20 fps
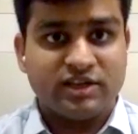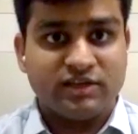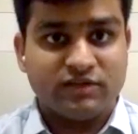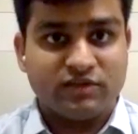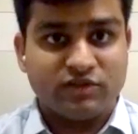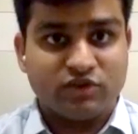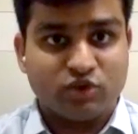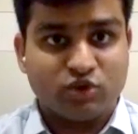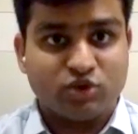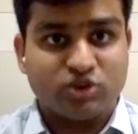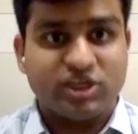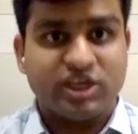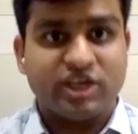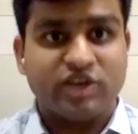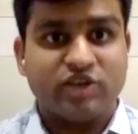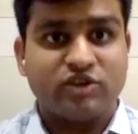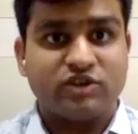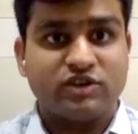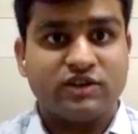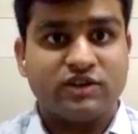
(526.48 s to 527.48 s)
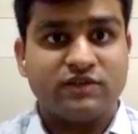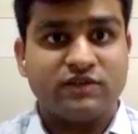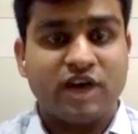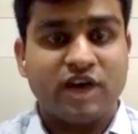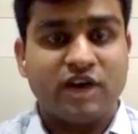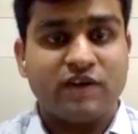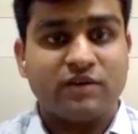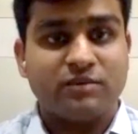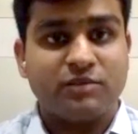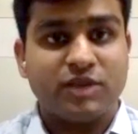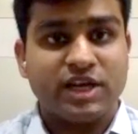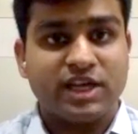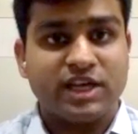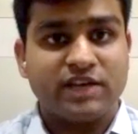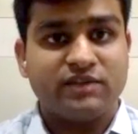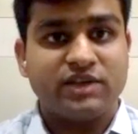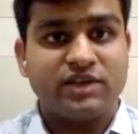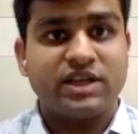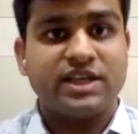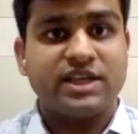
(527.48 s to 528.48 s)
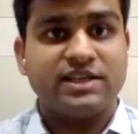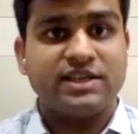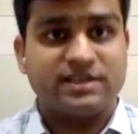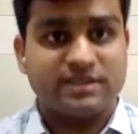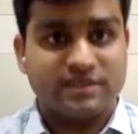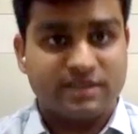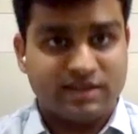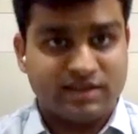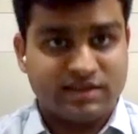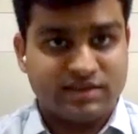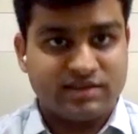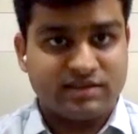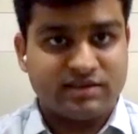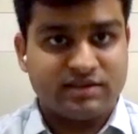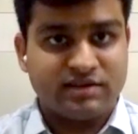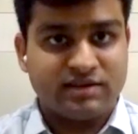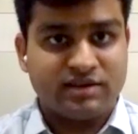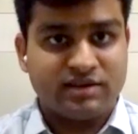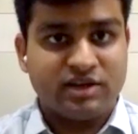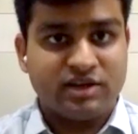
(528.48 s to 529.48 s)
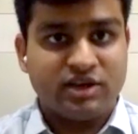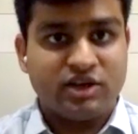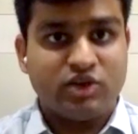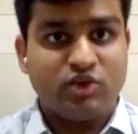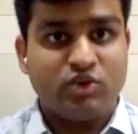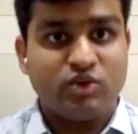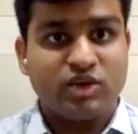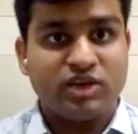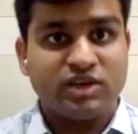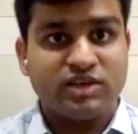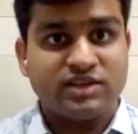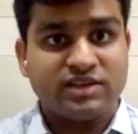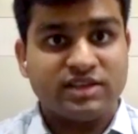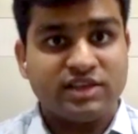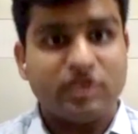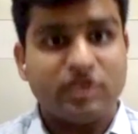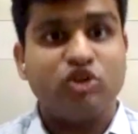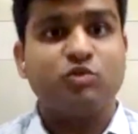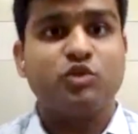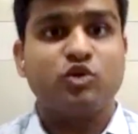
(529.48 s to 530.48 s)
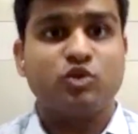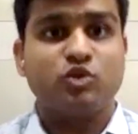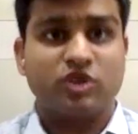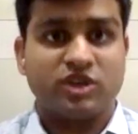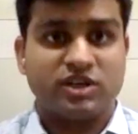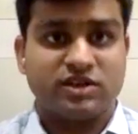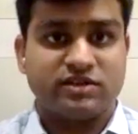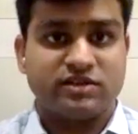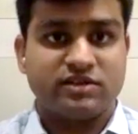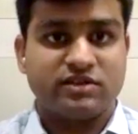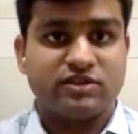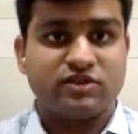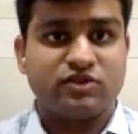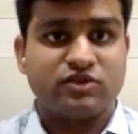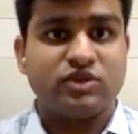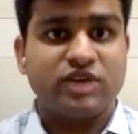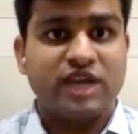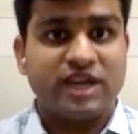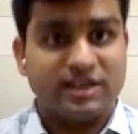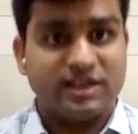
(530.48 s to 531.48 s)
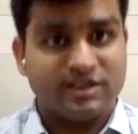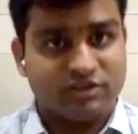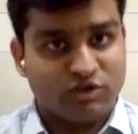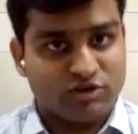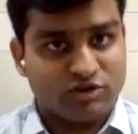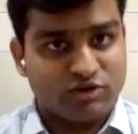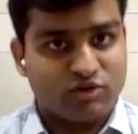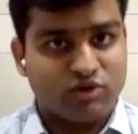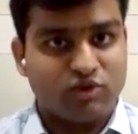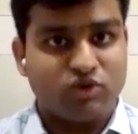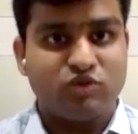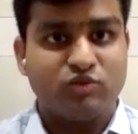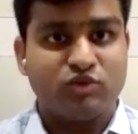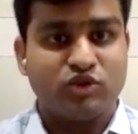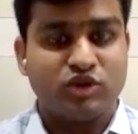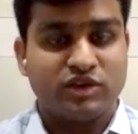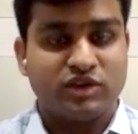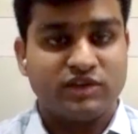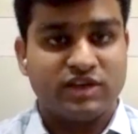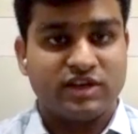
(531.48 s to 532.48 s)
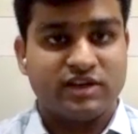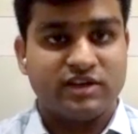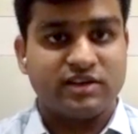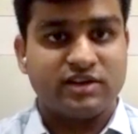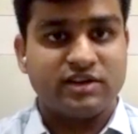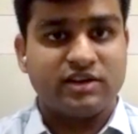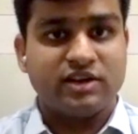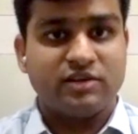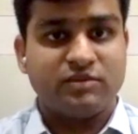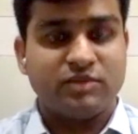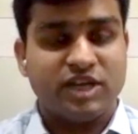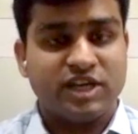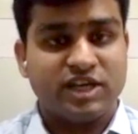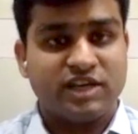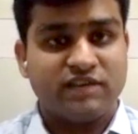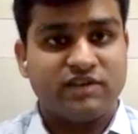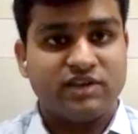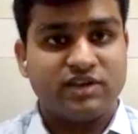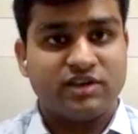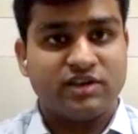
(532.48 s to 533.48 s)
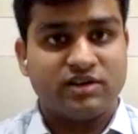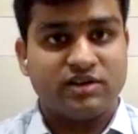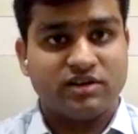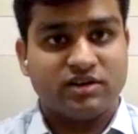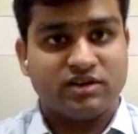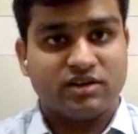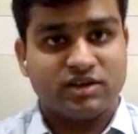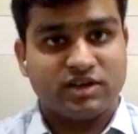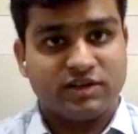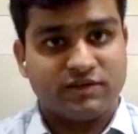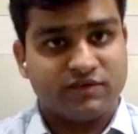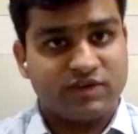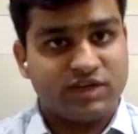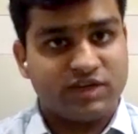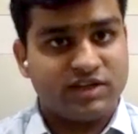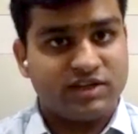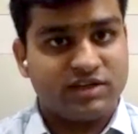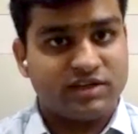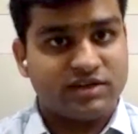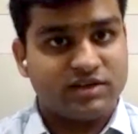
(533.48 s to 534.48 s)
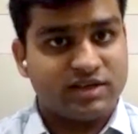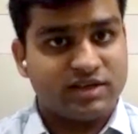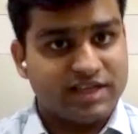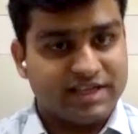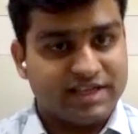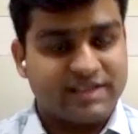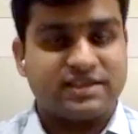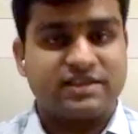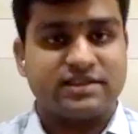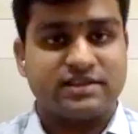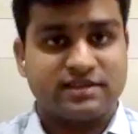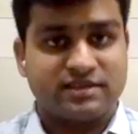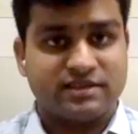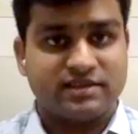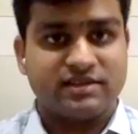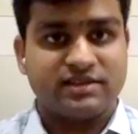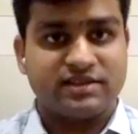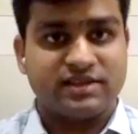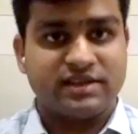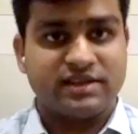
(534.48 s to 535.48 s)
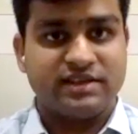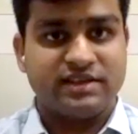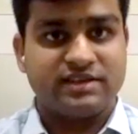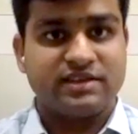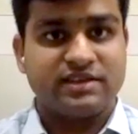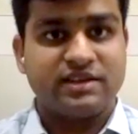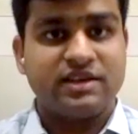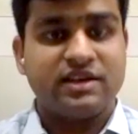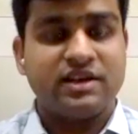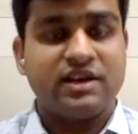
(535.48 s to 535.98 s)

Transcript: Then to check yourself uh, by giving test series, you can see your progress. So that is also a good motivator by giving uh, different test series.